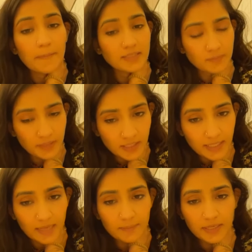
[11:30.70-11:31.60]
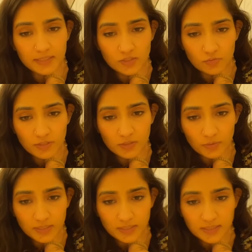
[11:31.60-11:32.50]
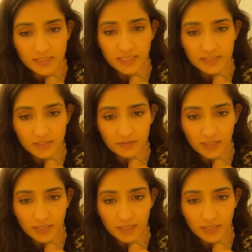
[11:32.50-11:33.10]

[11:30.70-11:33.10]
Buttermilk can be consumed in the winter, that is